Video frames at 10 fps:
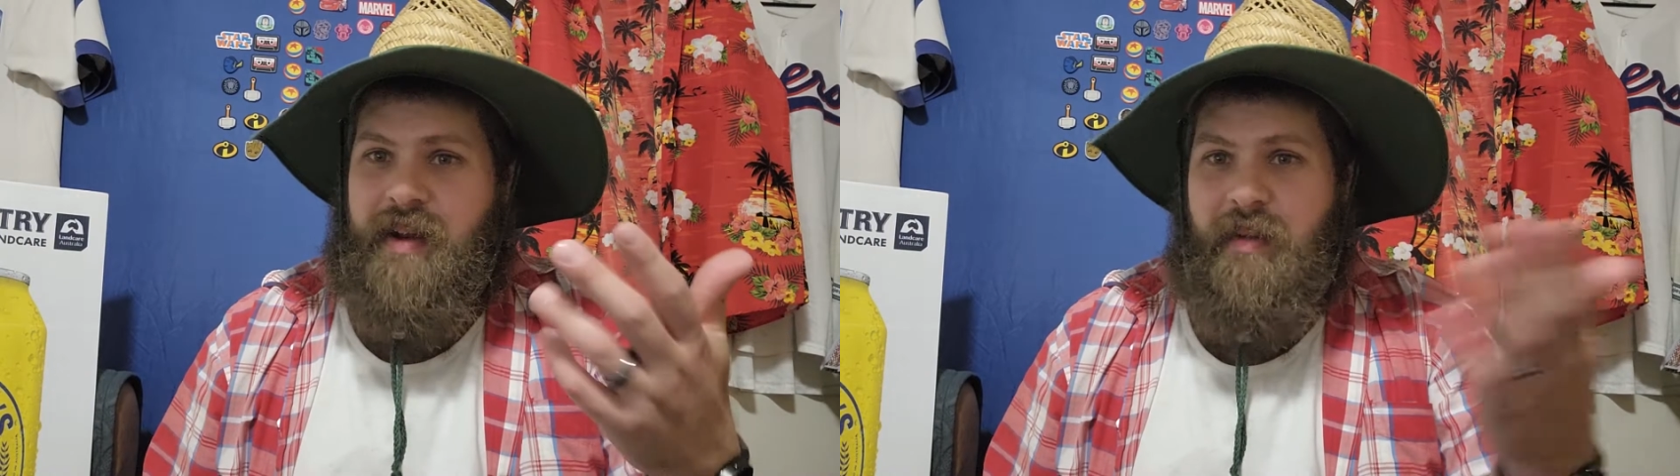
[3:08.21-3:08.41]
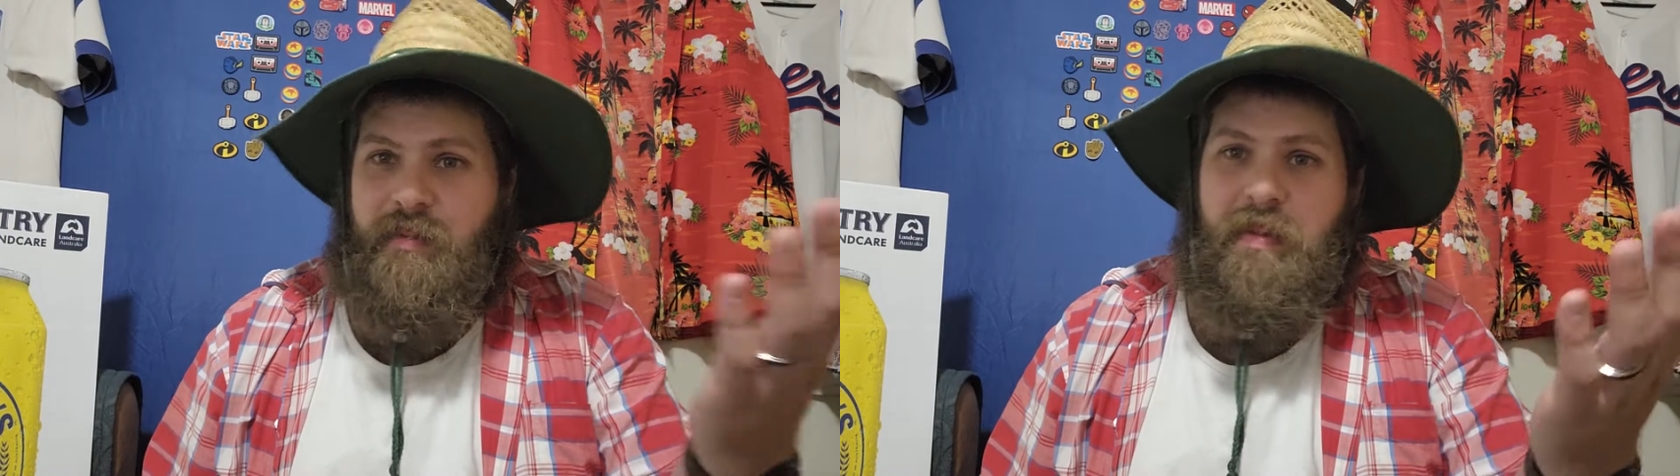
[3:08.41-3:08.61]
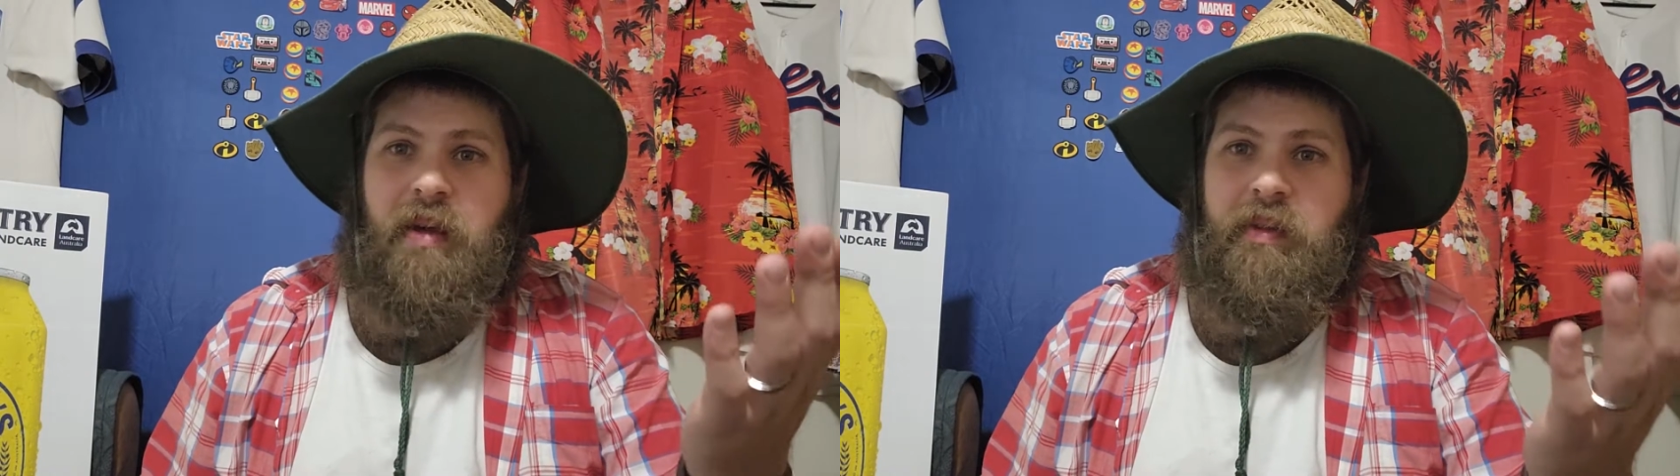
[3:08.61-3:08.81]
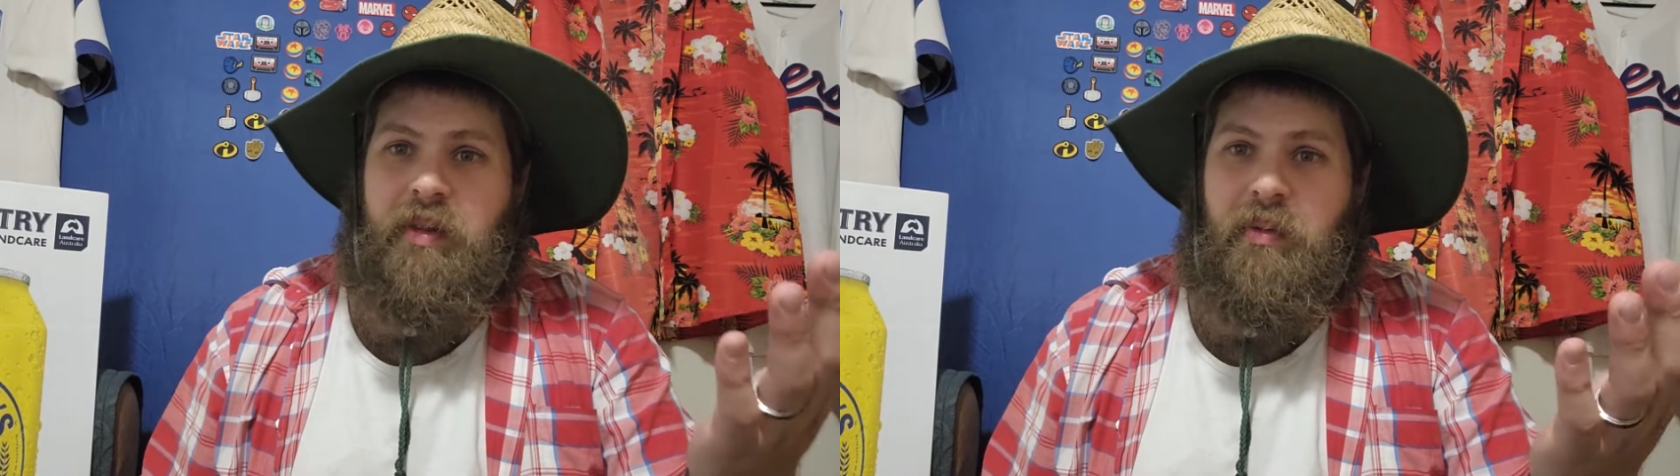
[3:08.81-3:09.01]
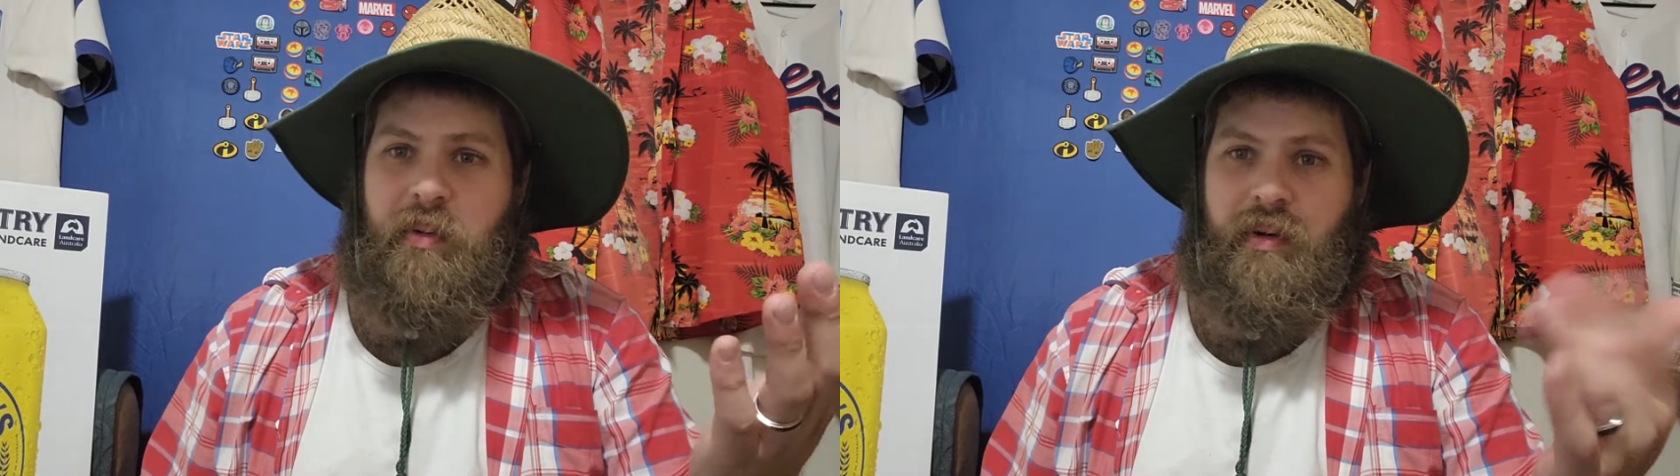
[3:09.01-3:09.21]
it up with mowing the
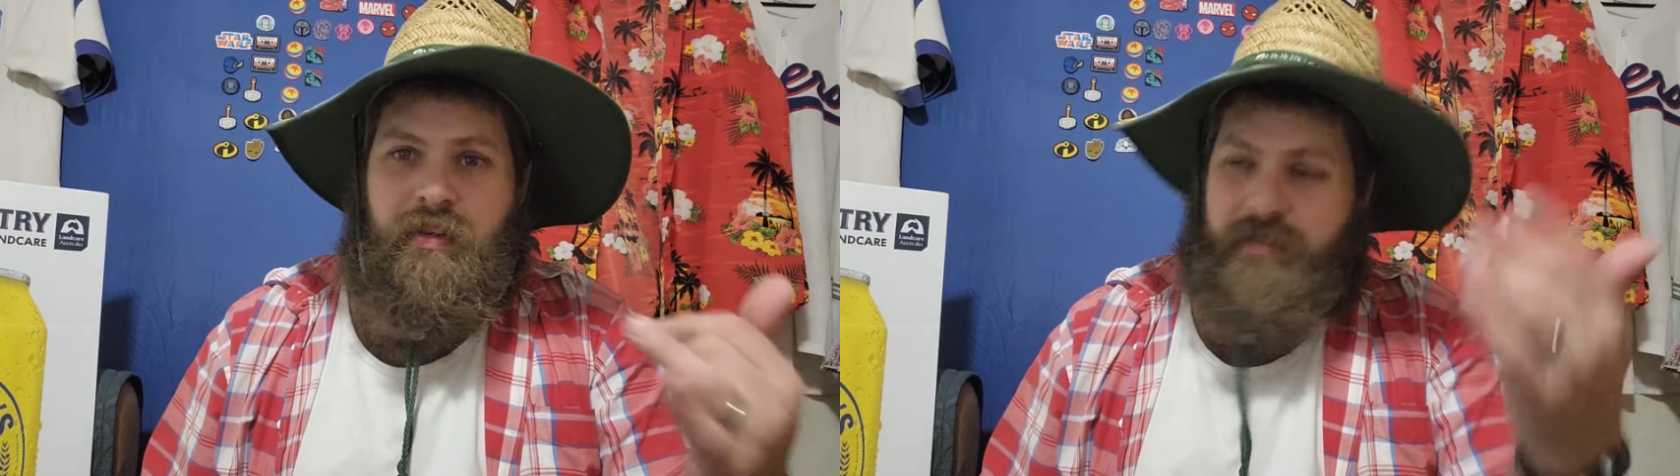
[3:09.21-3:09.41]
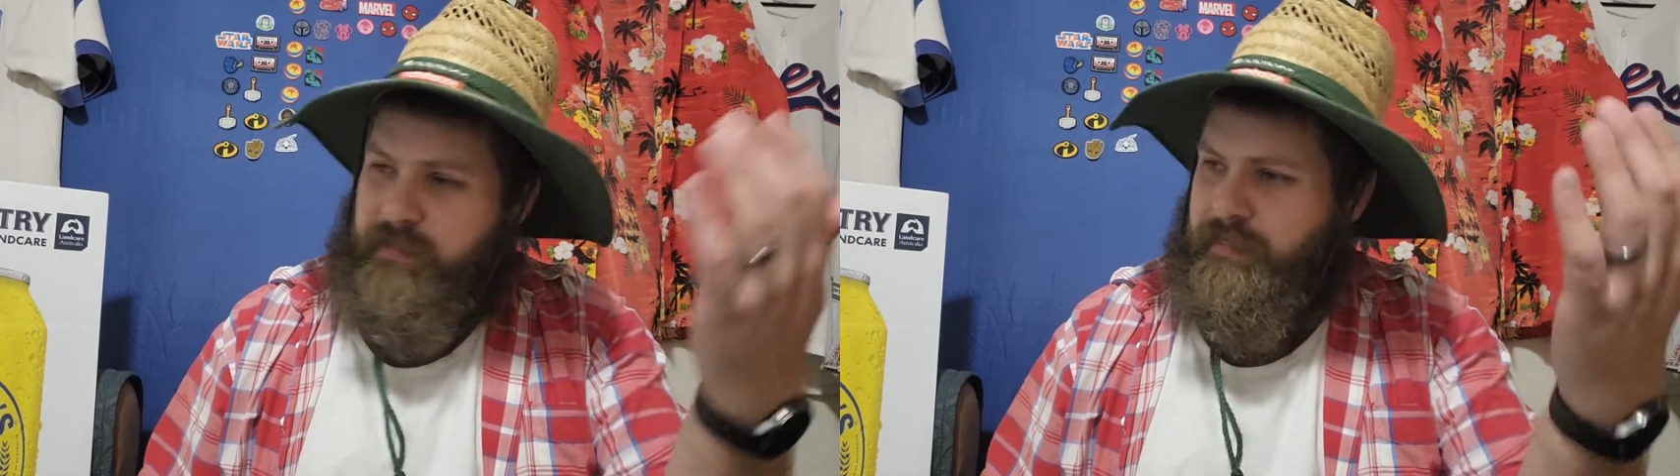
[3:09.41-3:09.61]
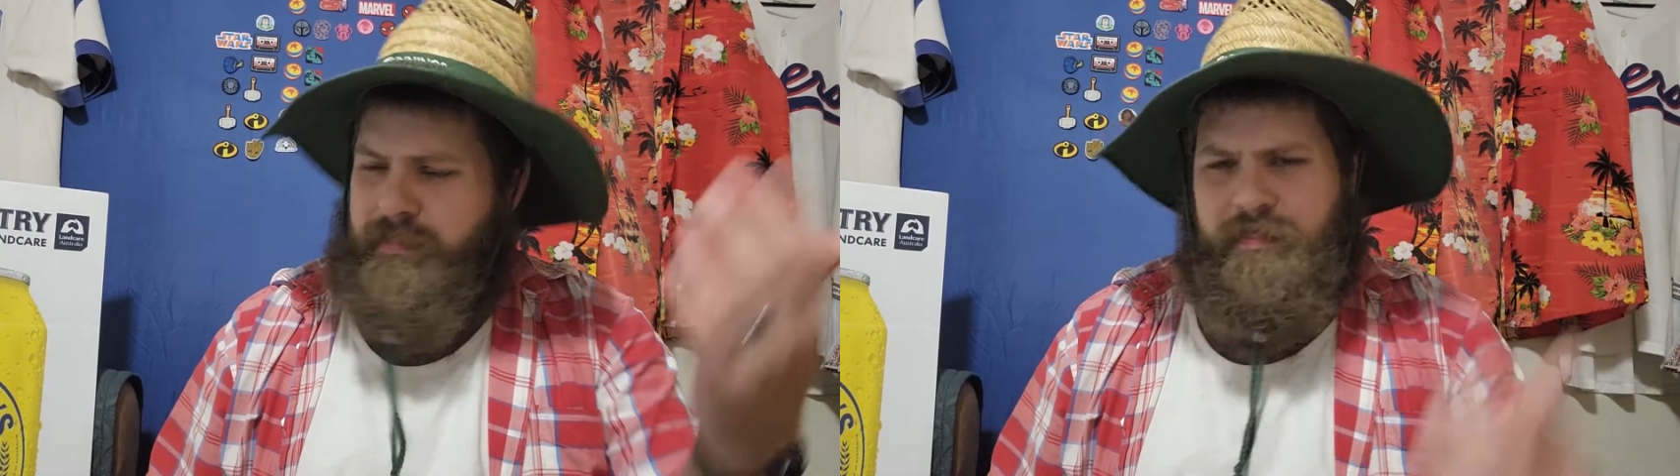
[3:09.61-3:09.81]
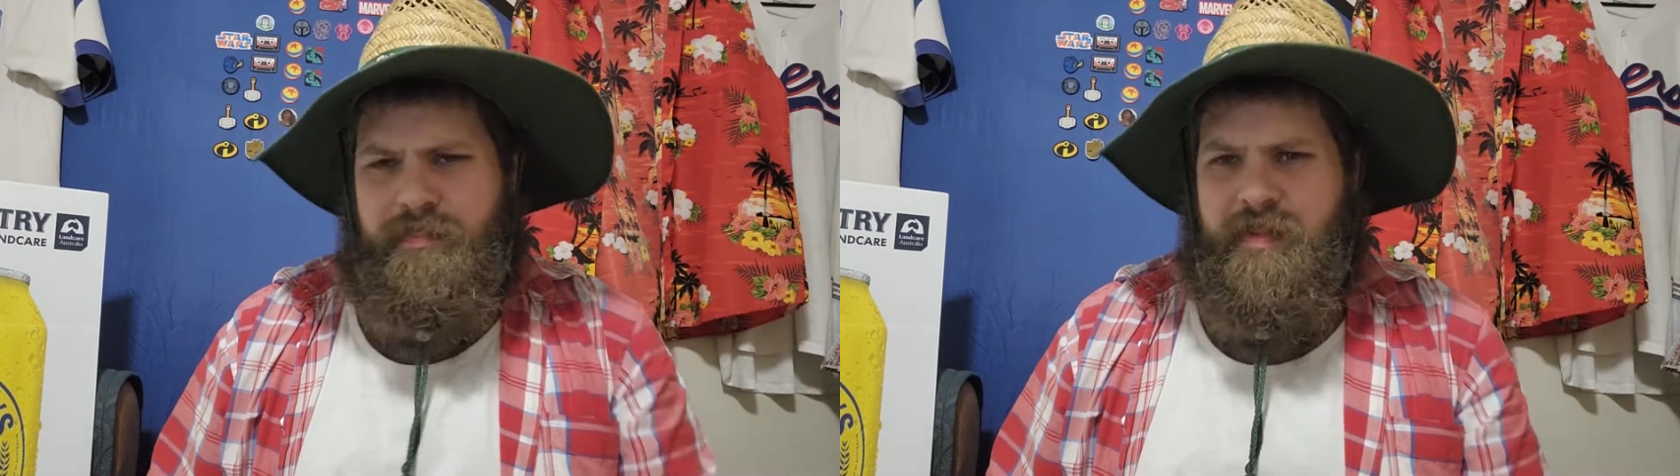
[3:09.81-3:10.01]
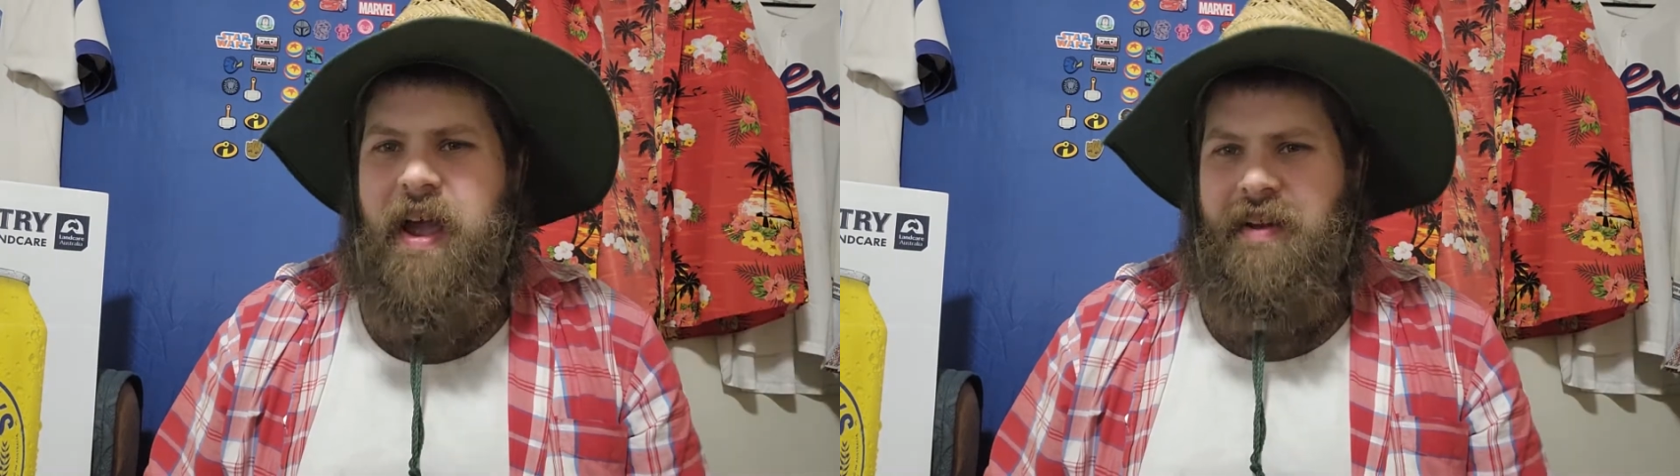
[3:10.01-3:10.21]
lawn.
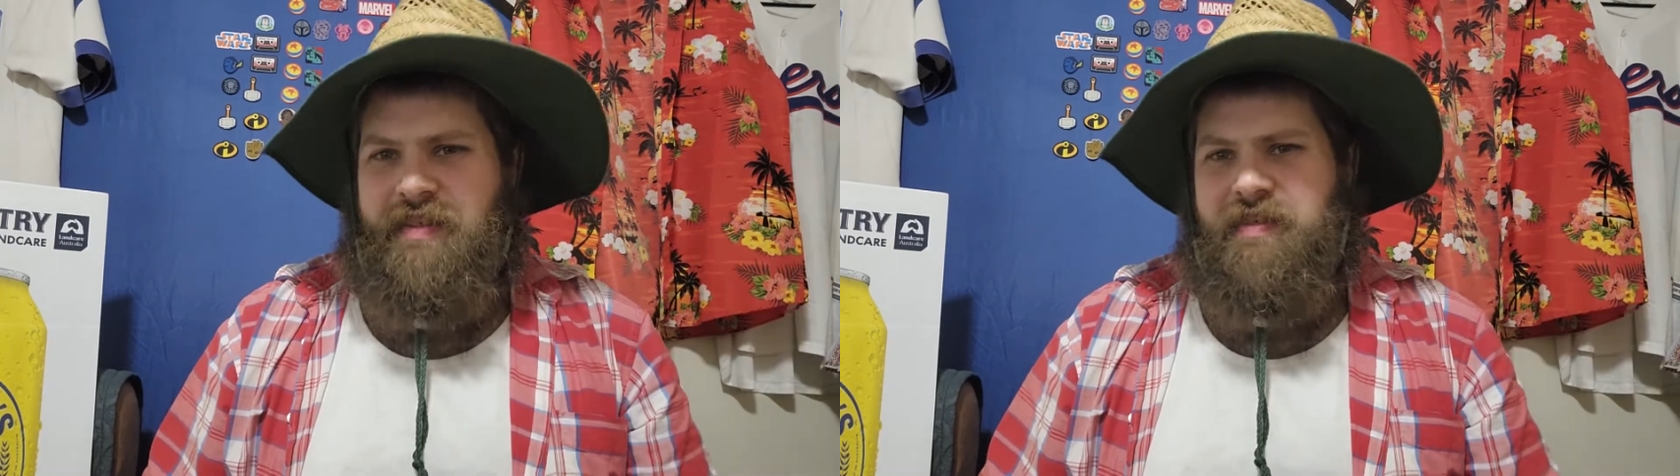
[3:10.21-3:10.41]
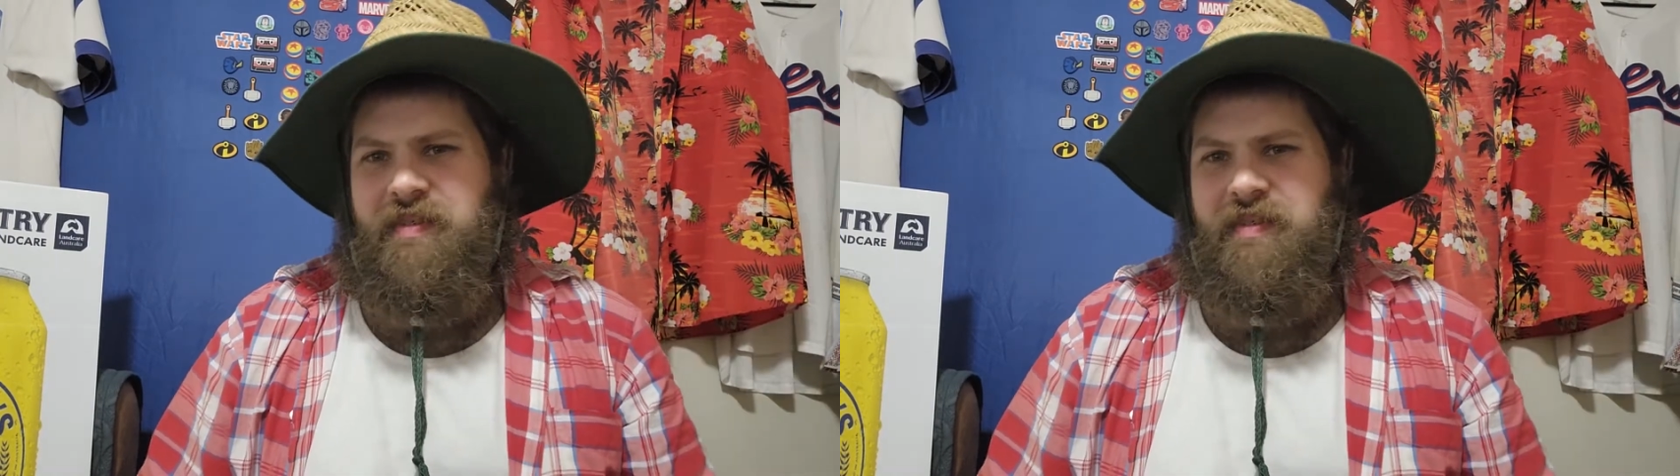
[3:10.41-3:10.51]
Done.